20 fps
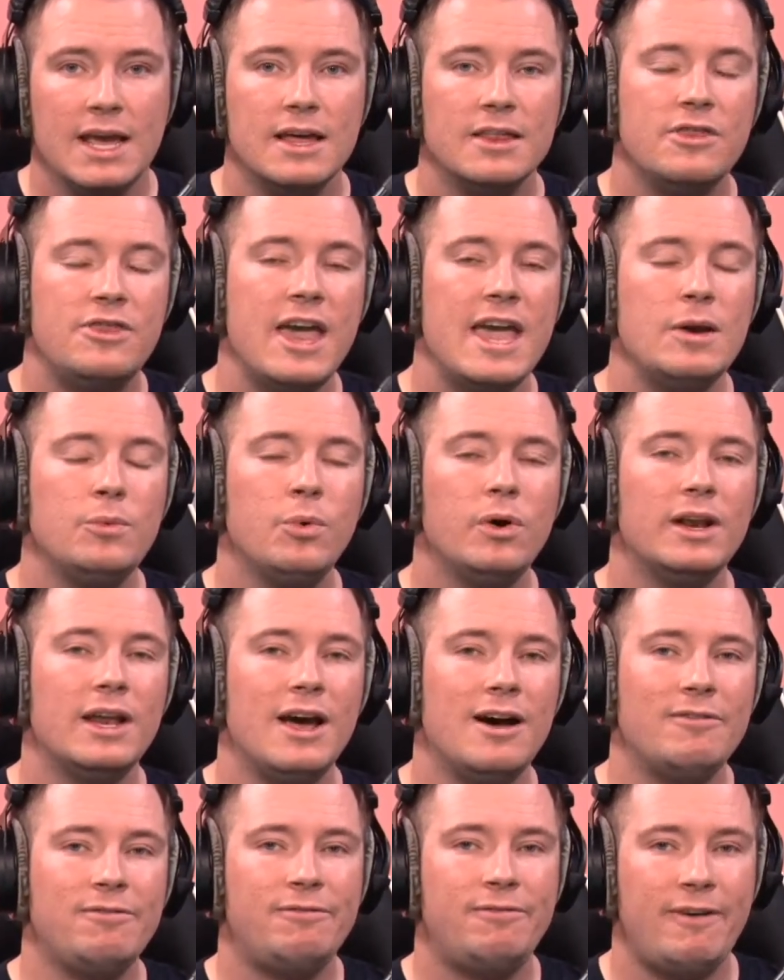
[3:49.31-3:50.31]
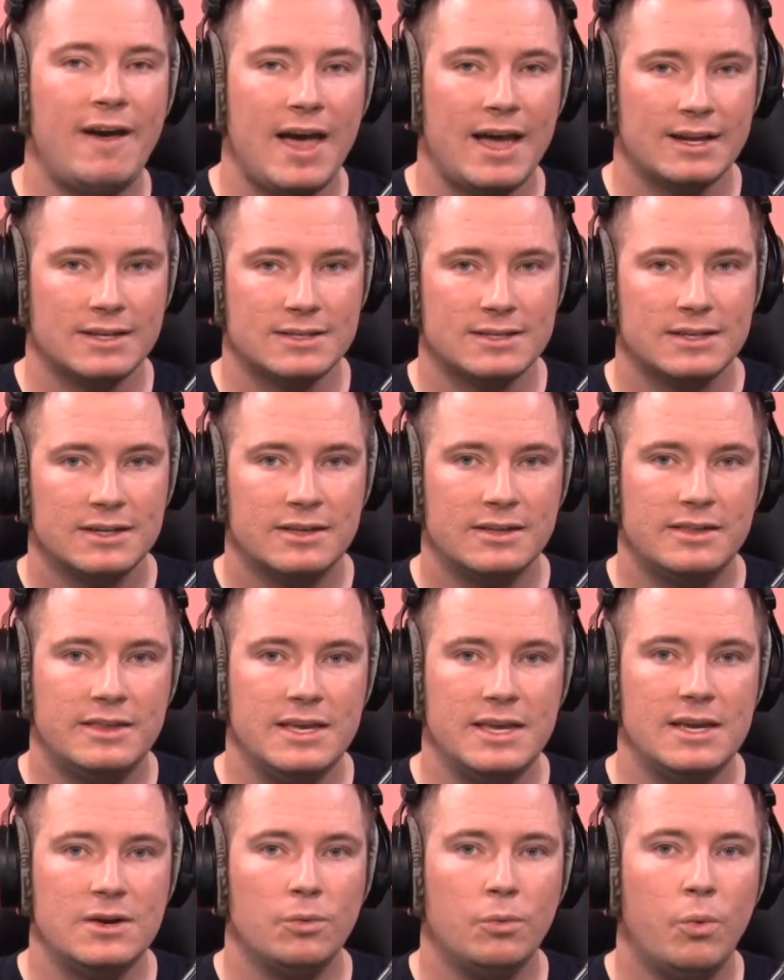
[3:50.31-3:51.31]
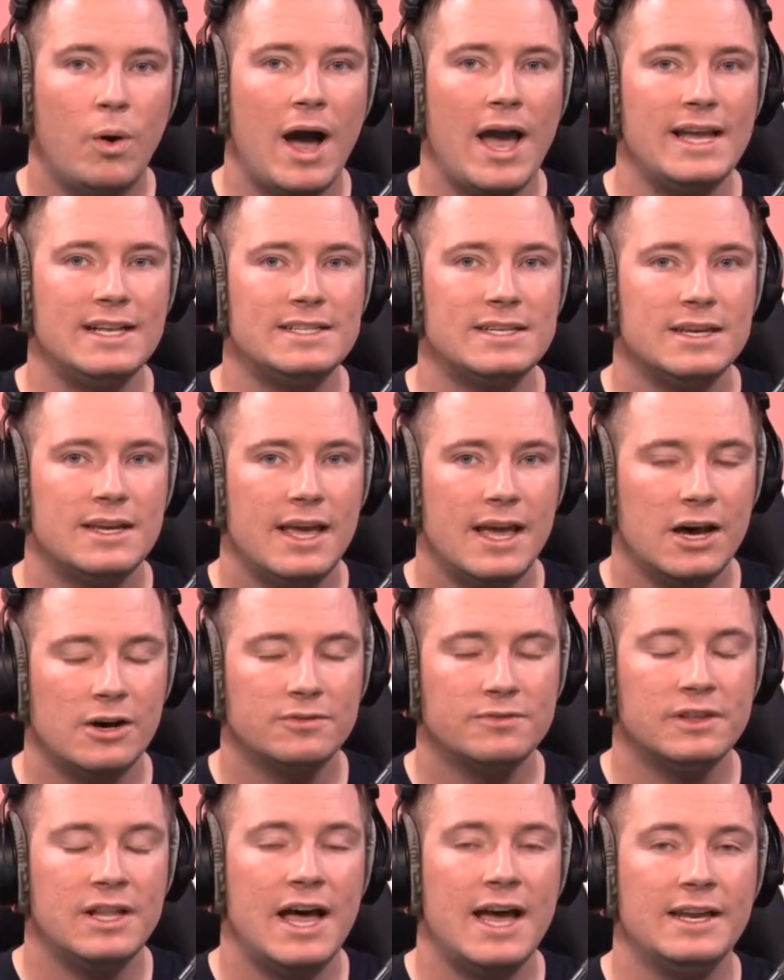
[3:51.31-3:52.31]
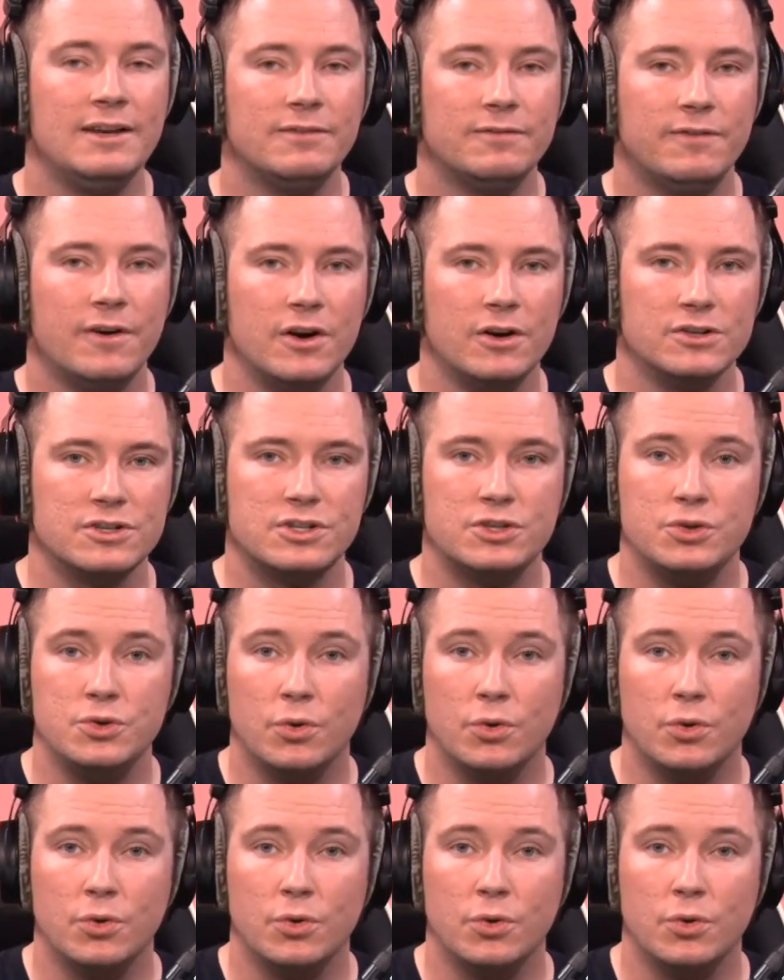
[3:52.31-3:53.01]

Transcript: They would affect the white health line first,